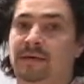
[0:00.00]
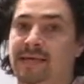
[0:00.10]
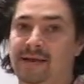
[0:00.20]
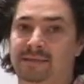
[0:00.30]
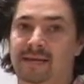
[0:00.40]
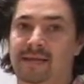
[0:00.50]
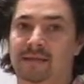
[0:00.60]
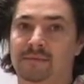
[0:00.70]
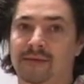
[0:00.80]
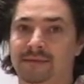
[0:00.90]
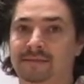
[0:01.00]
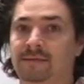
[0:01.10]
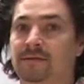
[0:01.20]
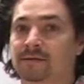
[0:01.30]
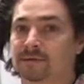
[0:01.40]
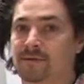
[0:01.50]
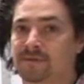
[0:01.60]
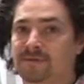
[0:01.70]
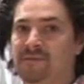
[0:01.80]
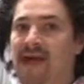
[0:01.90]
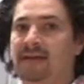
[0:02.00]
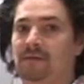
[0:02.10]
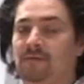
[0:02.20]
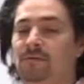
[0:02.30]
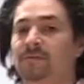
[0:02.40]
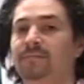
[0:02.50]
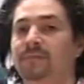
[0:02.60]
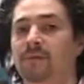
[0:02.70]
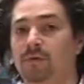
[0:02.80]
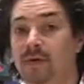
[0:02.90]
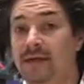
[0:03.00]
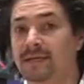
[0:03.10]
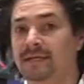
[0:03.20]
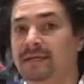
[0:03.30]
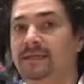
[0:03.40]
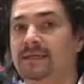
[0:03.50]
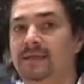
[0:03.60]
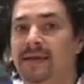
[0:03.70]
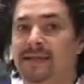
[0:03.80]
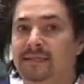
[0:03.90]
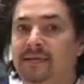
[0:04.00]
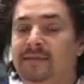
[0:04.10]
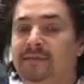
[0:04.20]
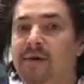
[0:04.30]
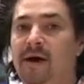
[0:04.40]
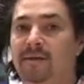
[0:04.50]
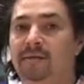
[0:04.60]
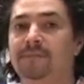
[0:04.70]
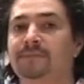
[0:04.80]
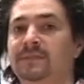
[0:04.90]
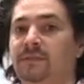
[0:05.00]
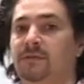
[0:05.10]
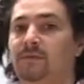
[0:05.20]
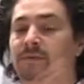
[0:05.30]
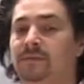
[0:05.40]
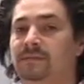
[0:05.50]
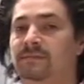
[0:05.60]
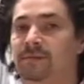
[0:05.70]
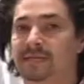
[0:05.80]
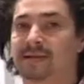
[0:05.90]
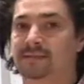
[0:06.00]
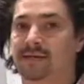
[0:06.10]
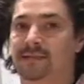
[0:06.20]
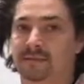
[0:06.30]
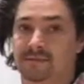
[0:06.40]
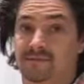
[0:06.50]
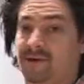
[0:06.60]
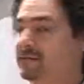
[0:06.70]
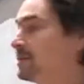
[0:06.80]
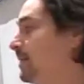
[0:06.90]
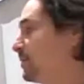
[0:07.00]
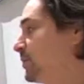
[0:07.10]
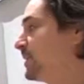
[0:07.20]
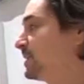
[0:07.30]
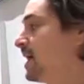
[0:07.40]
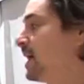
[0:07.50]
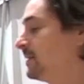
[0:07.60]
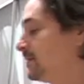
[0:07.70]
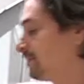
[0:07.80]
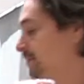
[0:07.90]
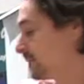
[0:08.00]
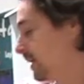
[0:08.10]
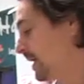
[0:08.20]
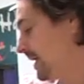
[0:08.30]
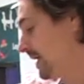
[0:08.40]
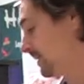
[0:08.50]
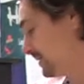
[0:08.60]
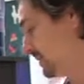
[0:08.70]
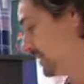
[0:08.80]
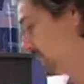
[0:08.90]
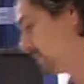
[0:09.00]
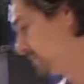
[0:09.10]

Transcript: the outside elements. So there's a vacuum created inside the bottle. So what's outside doesn't affect the temperature inside. And you